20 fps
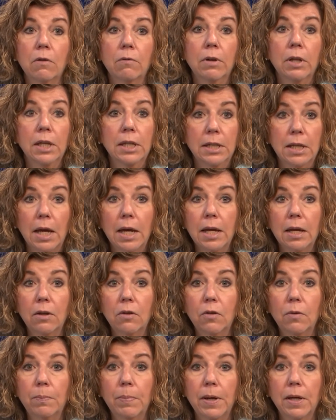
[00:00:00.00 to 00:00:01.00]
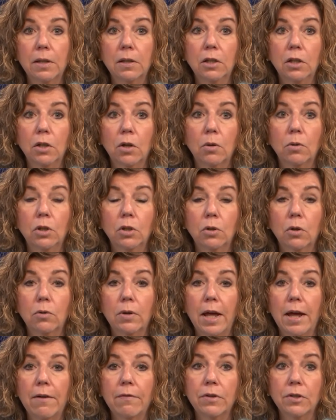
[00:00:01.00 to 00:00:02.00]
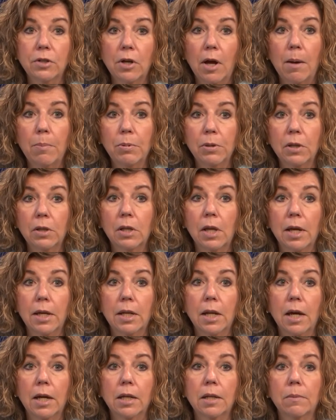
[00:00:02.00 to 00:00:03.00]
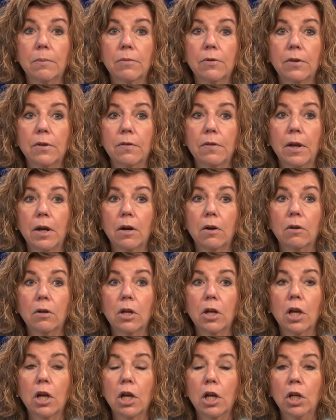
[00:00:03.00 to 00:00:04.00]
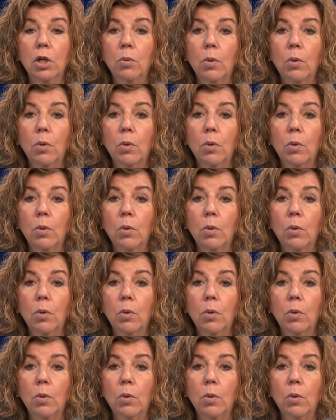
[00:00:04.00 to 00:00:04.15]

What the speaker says: really nice, but you don't have the top of the line items in there. You